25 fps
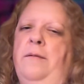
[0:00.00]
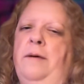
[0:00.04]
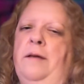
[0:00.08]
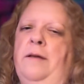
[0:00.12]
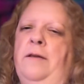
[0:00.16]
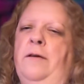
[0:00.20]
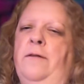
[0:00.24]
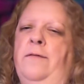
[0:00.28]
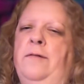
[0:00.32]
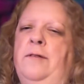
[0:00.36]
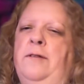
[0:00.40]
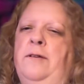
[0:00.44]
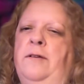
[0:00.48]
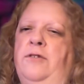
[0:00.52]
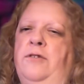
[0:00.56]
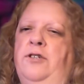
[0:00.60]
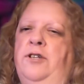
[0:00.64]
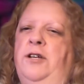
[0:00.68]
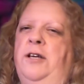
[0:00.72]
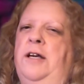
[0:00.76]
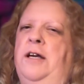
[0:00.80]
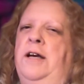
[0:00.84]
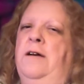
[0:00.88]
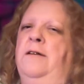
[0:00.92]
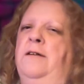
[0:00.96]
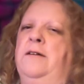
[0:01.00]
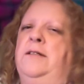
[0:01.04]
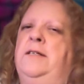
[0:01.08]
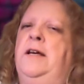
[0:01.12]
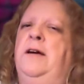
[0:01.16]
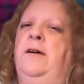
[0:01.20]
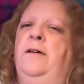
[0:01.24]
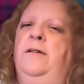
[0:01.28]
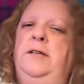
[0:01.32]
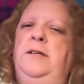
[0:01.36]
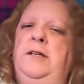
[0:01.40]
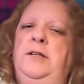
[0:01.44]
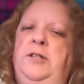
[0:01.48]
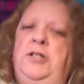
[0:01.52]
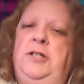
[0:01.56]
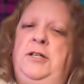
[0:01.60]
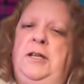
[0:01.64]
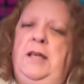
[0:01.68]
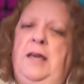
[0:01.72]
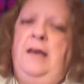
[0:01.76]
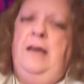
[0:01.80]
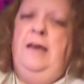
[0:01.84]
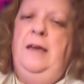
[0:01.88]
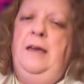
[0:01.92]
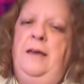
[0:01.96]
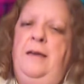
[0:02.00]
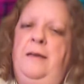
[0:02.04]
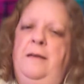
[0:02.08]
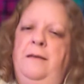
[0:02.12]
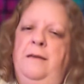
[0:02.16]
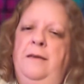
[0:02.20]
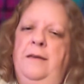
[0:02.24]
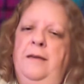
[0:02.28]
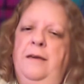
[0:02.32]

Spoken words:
in Nova Scotia, here is Heritage Day.